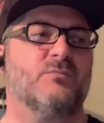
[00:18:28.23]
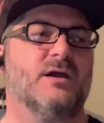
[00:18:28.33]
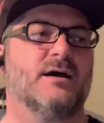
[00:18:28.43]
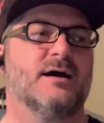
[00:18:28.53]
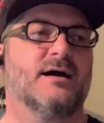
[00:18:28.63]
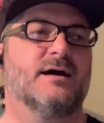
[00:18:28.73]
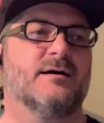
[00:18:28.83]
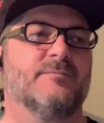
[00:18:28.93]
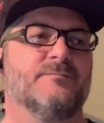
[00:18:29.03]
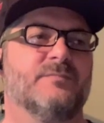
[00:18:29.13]

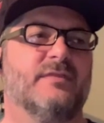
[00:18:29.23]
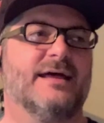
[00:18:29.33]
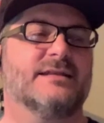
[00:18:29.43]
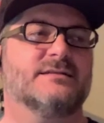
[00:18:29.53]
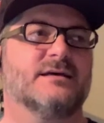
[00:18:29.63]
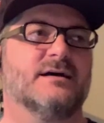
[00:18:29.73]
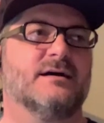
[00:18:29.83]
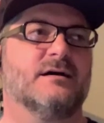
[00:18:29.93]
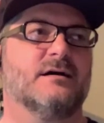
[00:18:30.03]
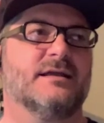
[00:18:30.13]
that
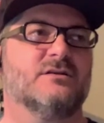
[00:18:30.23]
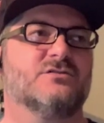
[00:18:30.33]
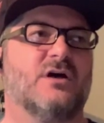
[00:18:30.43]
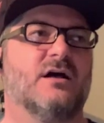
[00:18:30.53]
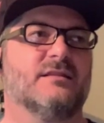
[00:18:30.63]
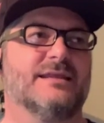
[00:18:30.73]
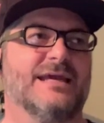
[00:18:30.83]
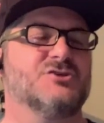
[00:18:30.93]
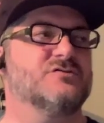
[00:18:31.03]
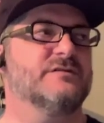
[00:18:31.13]
is on the
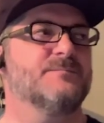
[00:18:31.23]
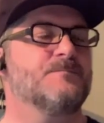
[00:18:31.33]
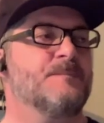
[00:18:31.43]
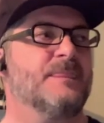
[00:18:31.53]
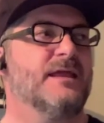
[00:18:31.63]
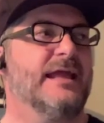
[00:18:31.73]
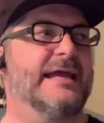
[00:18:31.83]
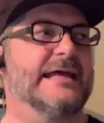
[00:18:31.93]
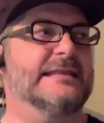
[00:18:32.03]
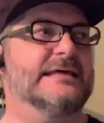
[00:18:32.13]
edge of it.
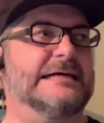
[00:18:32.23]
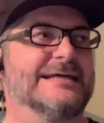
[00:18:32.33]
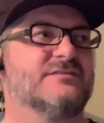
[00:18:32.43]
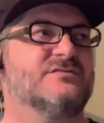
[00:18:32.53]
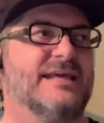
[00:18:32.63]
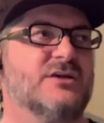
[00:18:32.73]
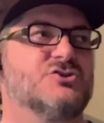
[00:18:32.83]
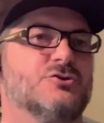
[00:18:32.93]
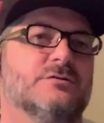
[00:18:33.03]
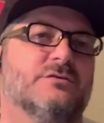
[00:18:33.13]
And it's
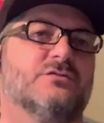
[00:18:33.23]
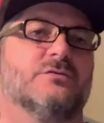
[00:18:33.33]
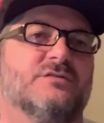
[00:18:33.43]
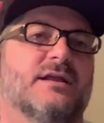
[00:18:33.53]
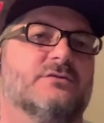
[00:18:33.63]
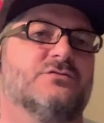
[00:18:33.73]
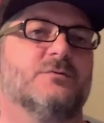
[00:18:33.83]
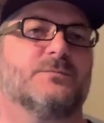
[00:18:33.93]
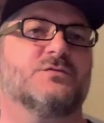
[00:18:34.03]
textured, so it's not super